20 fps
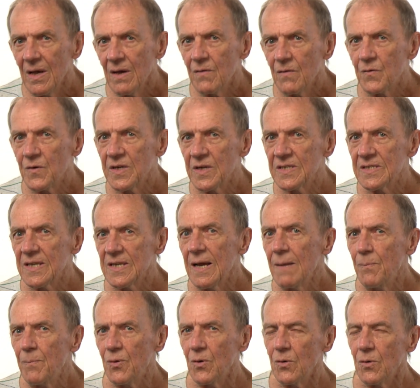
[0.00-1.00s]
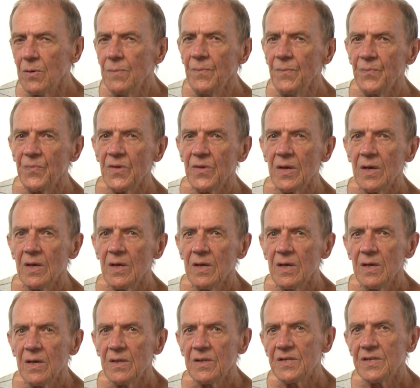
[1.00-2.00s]
For example,
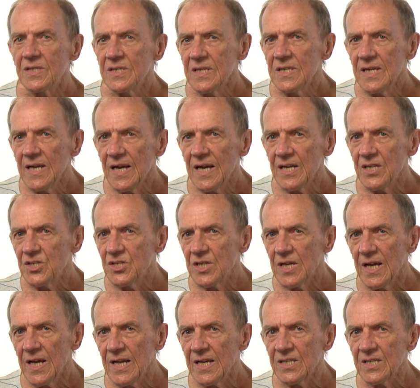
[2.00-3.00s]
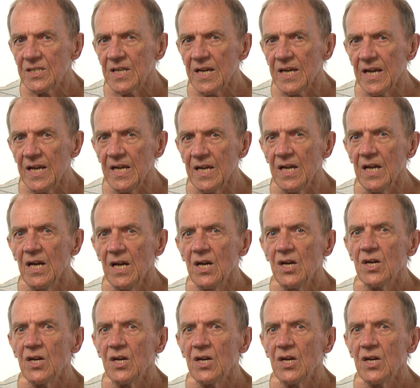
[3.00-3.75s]
the CH has a